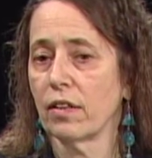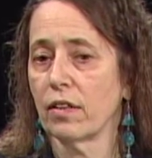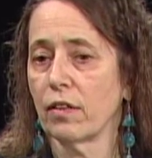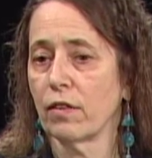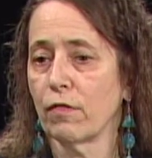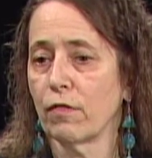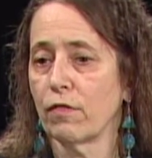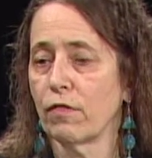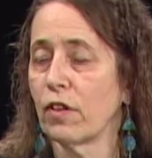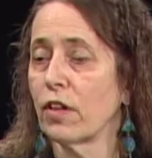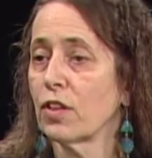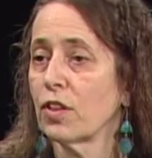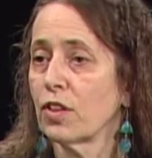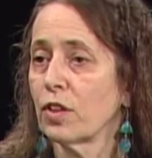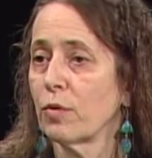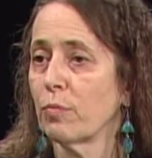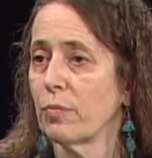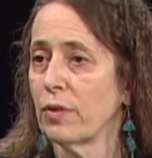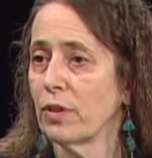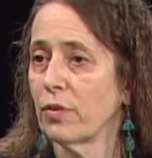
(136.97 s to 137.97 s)

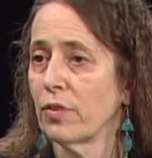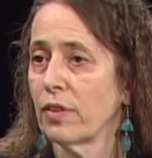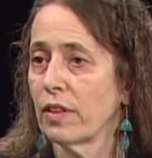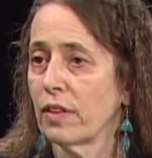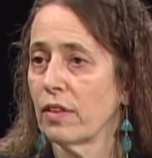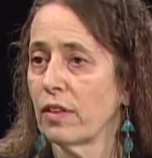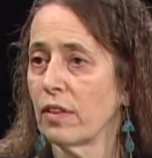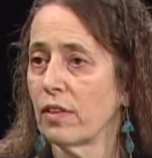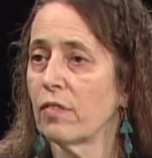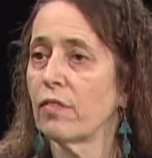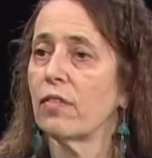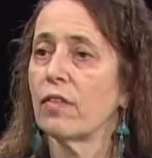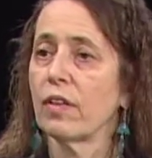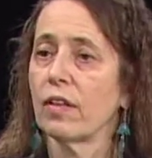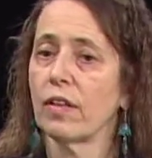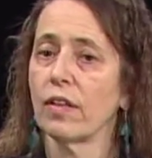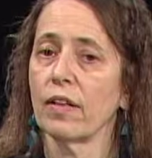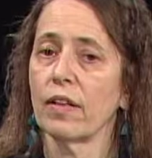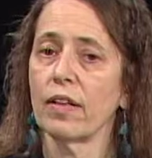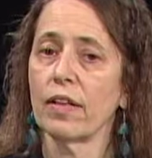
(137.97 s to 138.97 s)
function between
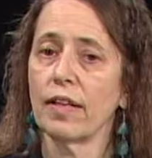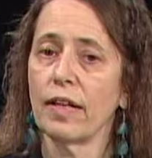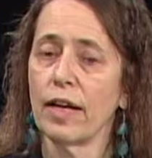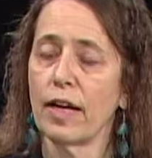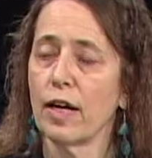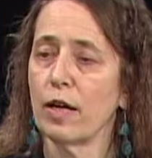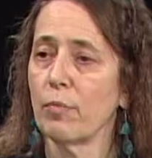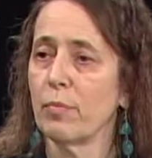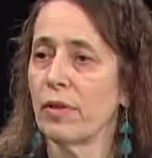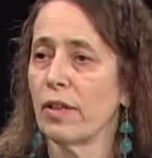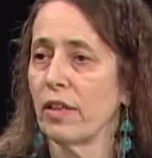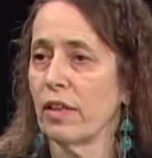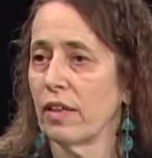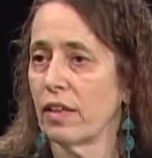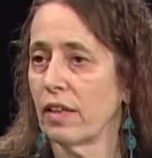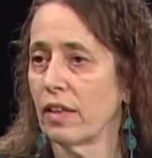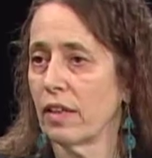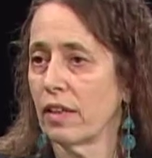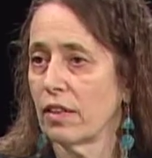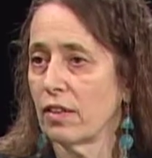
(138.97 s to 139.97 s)
the anatomy
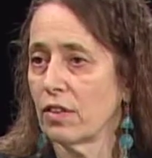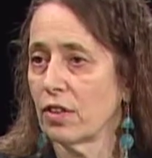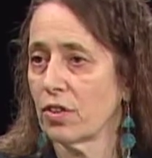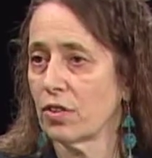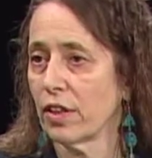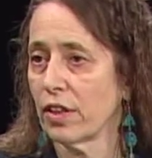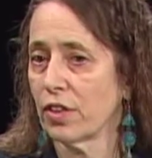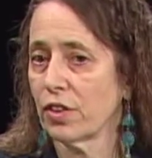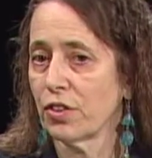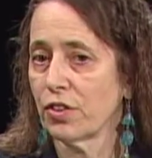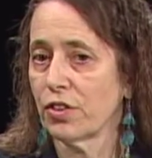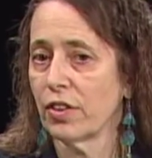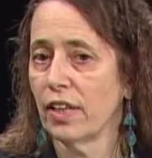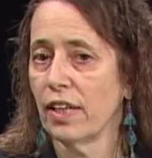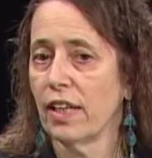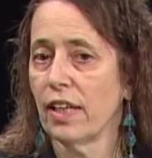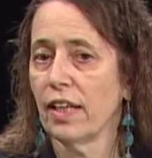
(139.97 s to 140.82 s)
and the structure,